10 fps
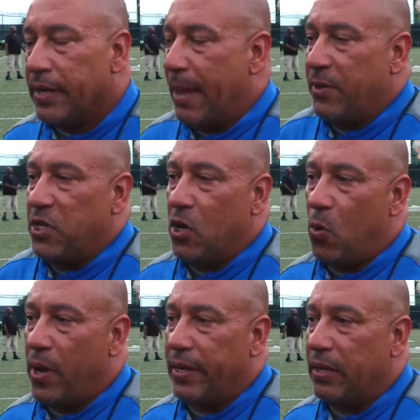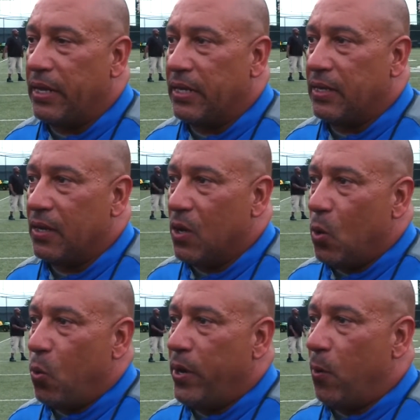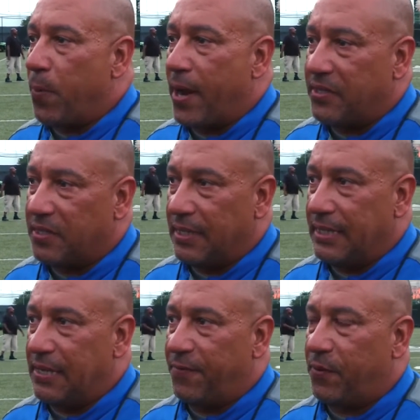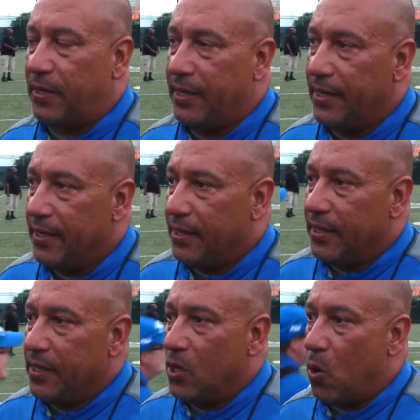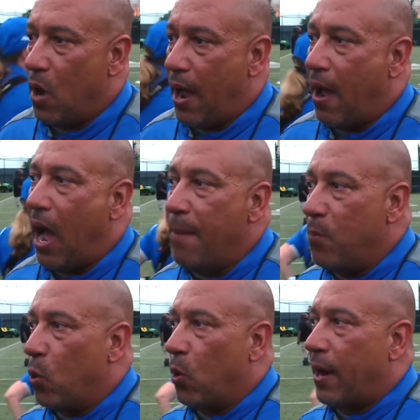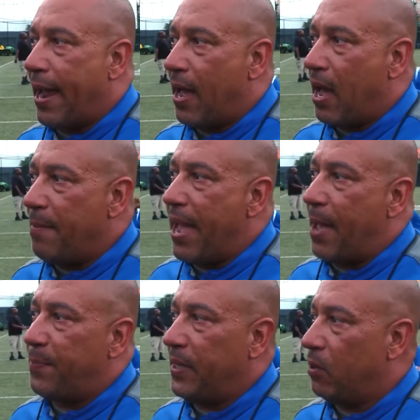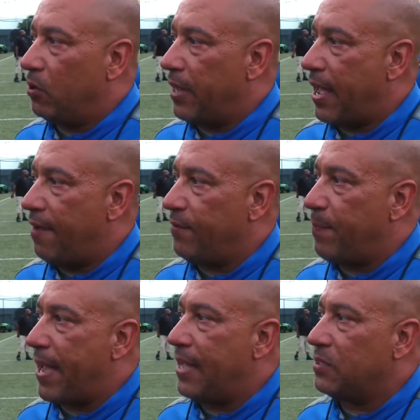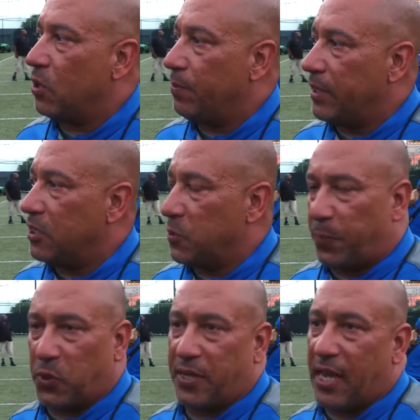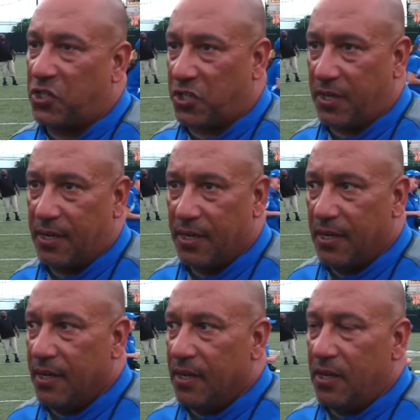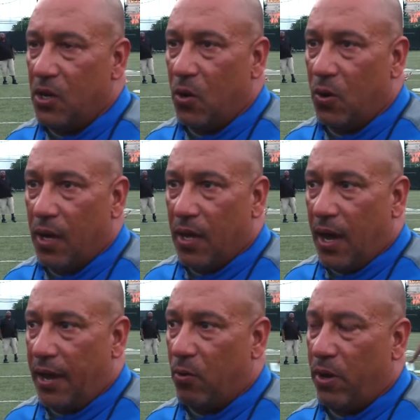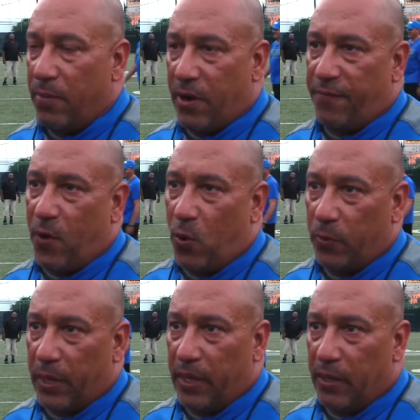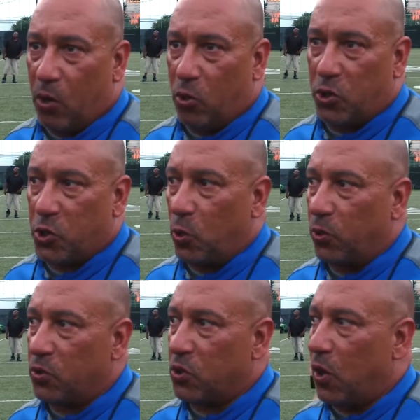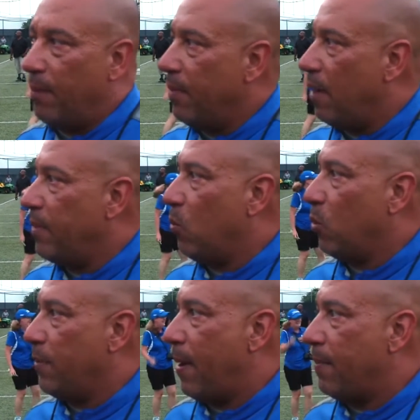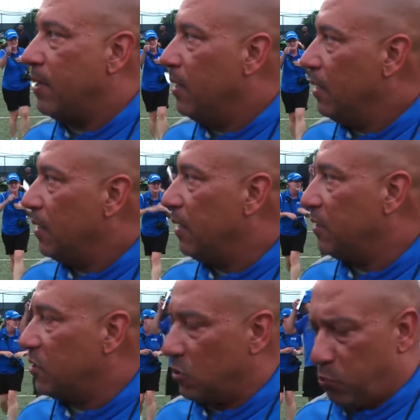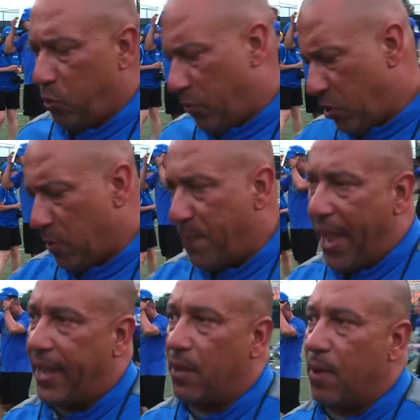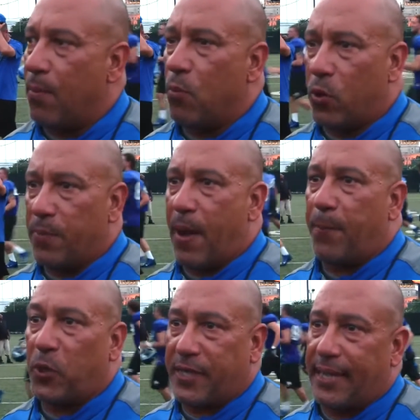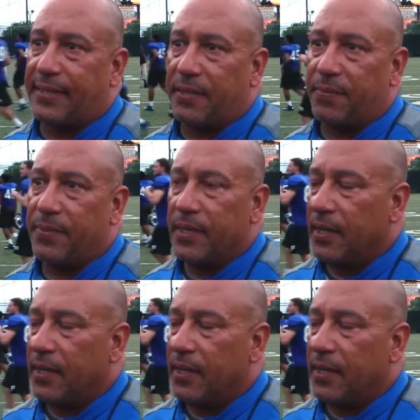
Yeah, but you know what? We don't practice any differently. You know, I'm happier to have the pads on because of protection. You know, I don't want anybody falling and hurt a shoulder. So I'm not worried about it's we're there to bang them. I'm worried about protecting them.